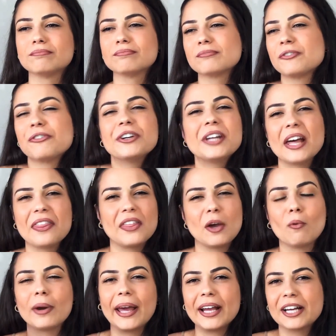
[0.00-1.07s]
for nothing
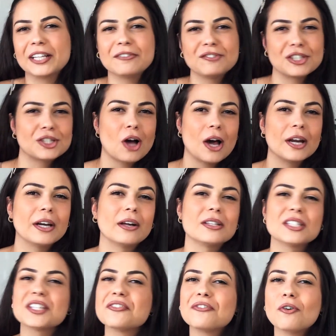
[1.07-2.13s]
when I could have just got it on
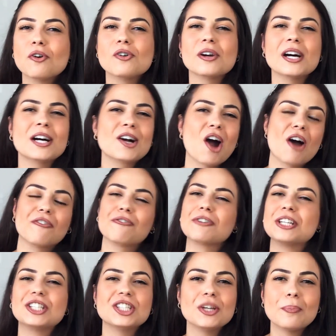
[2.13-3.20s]
Sephora, got
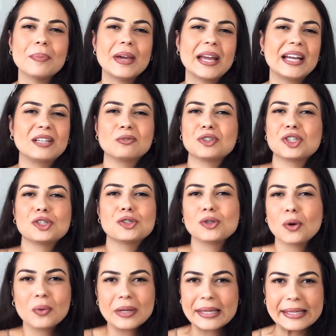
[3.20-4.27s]
free shipping, and it was just
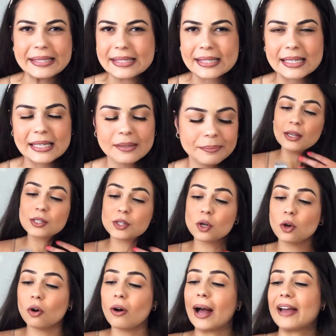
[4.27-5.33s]
so easy.
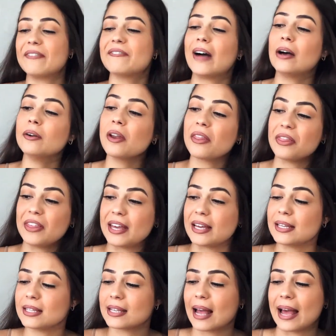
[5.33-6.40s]
So I found
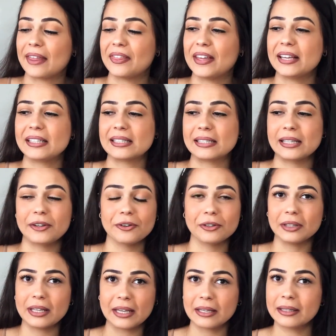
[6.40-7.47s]
this. I think it's
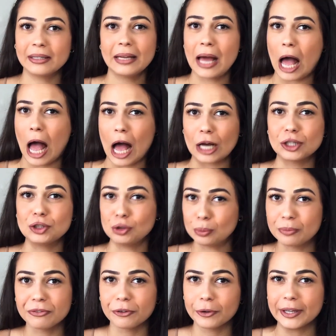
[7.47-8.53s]
literally a dupe
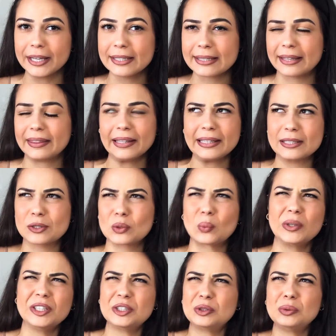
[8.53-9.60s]
for it. I think it's
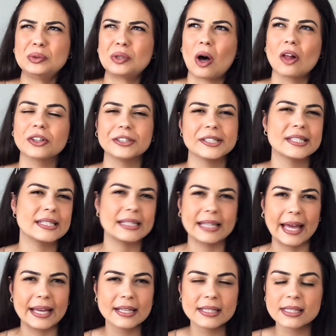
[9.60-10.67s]
$1 or $2
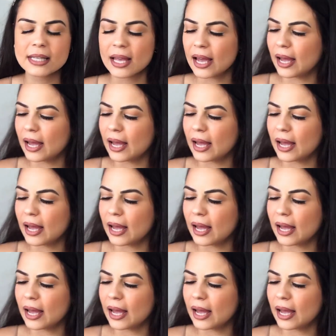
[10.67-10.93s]
less,